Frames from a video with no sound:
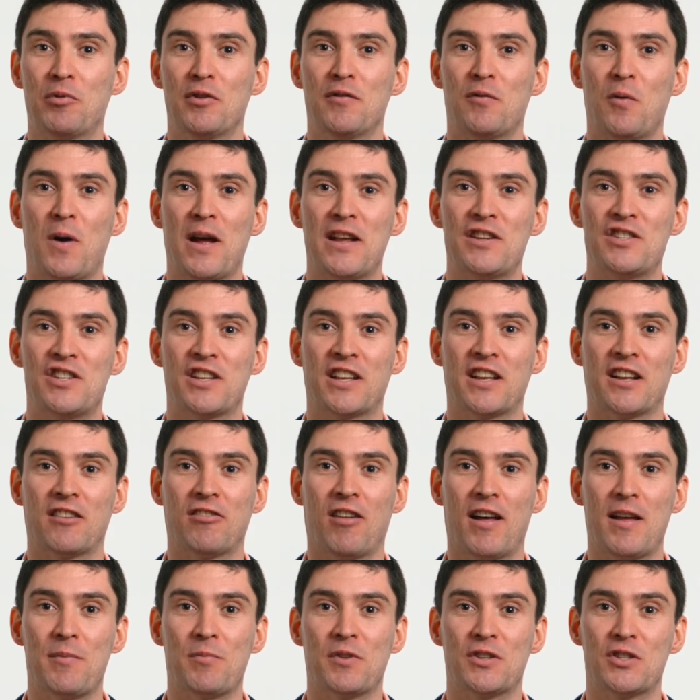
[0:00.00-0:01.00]
of ways you can
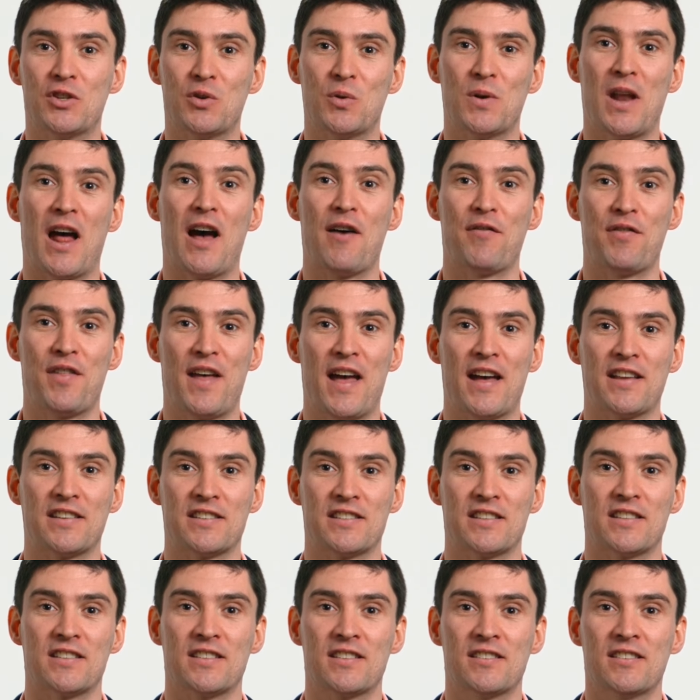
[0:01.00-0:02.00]
claim the
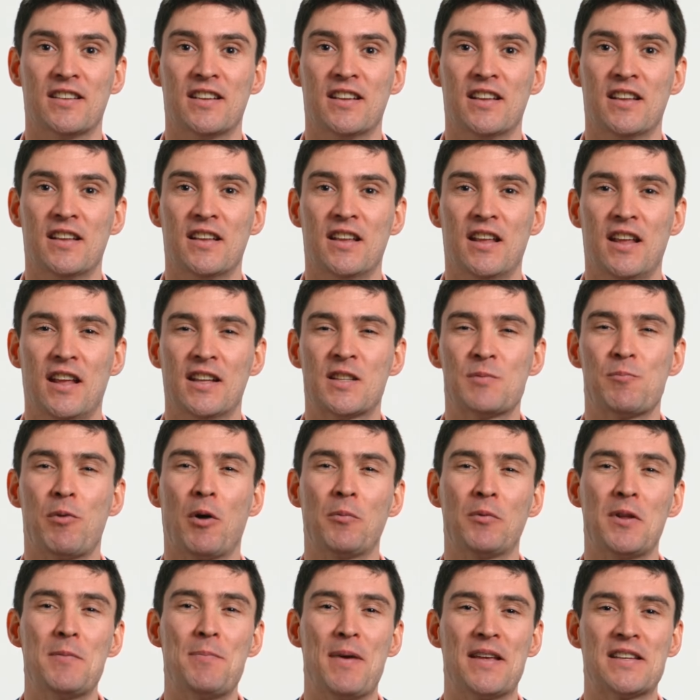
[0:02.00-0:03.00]
$2,500. It's
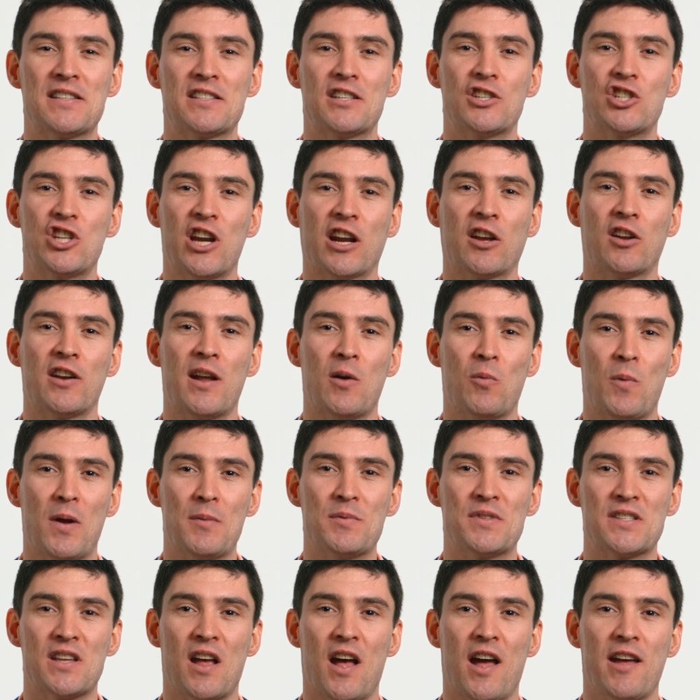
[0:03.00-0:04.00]
probably best to check on our
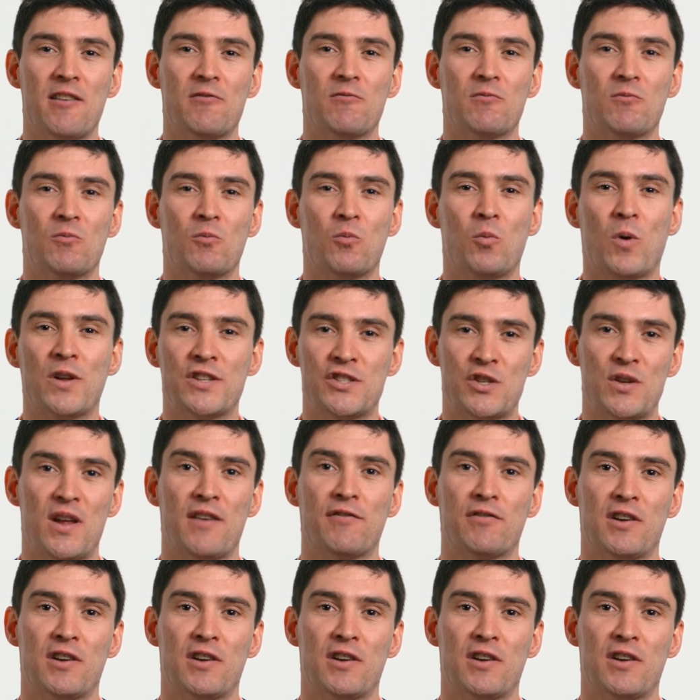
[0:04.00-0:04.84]
website once you have